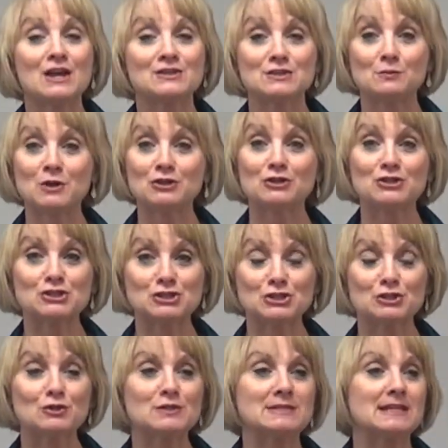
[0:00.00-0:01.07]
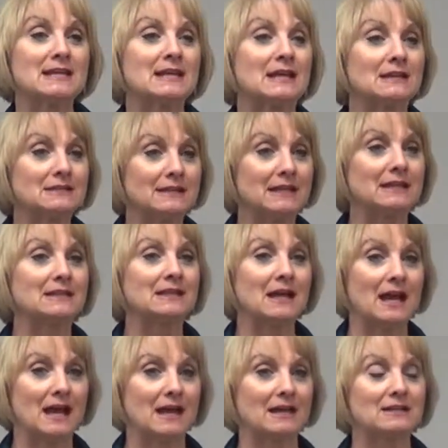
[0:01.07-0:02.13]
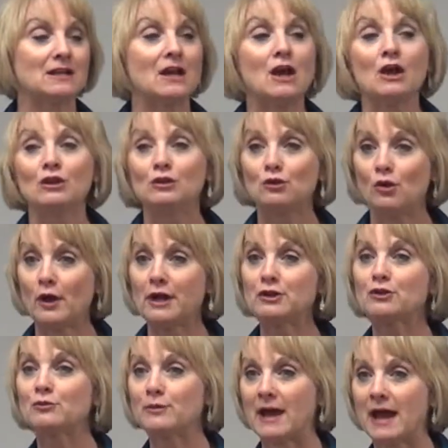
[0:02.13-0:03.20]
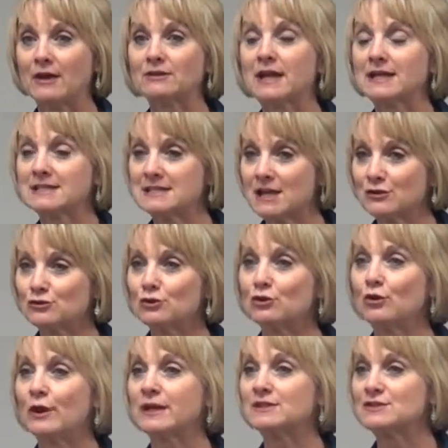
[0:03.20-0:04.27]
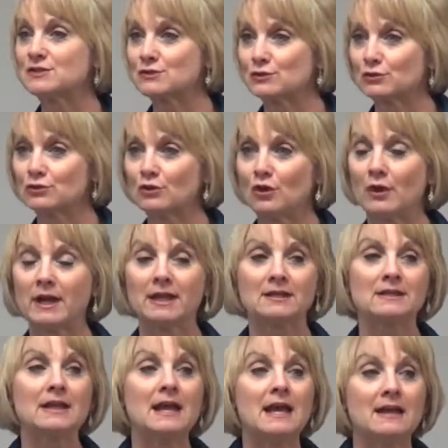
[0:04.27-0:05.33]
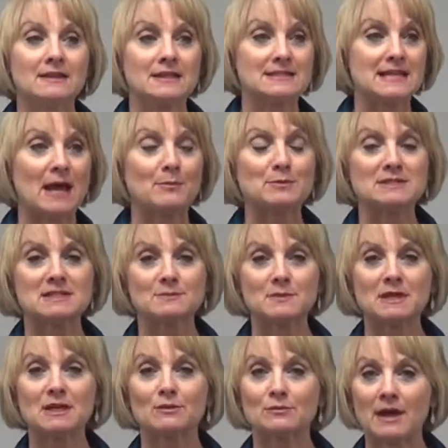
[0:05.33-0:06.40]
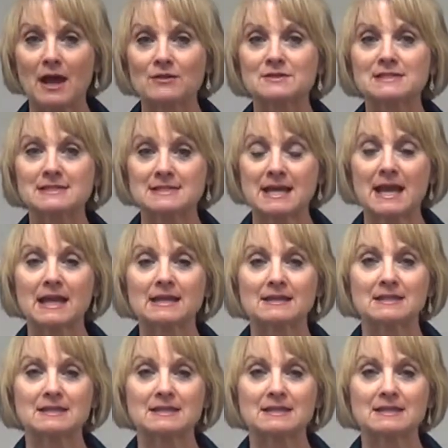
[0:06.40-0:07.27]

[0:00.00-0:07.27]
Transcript: So when you're choosing a lean cut, loin or round, like tenderloin, sirloin, this happens to be a round steak